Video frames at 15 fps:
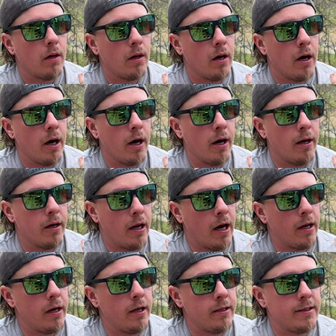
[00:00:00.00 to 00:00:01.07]
uh,
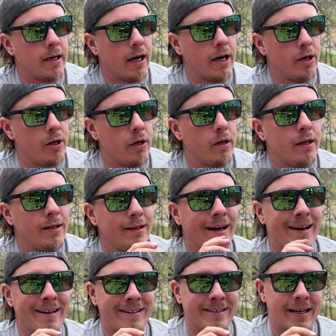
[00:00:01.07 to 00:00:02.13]
not entire,
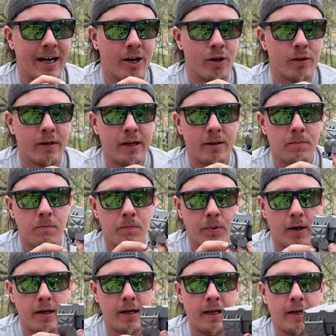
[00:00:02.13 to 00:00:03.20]
not entirely,
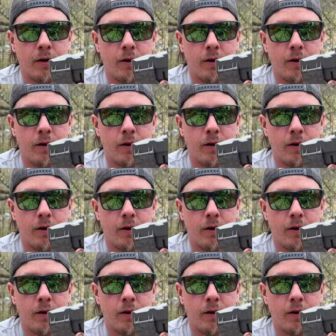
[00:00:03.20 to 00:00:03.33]
but it